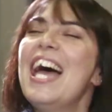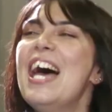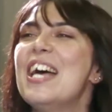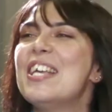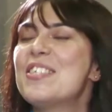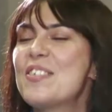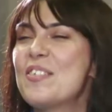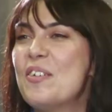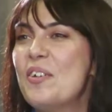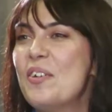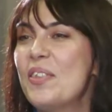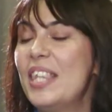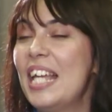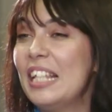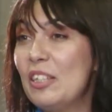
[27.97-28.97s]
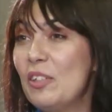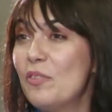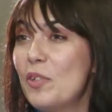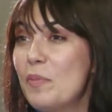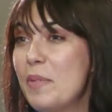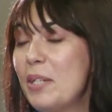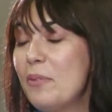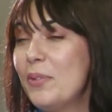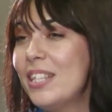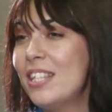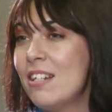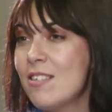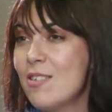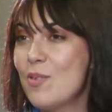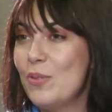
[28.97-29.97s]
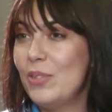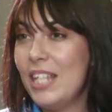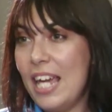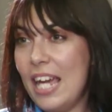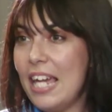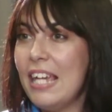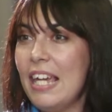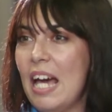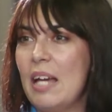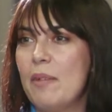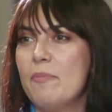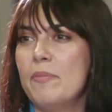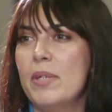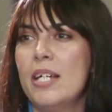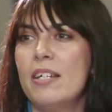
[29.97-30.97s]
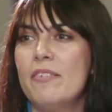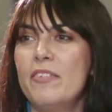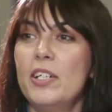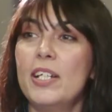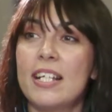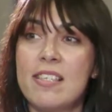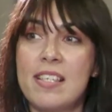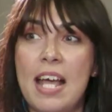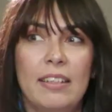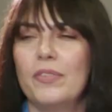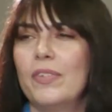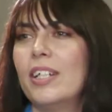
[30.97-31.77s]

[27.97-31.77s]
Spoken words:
So thank you for being with us today. I'm very excited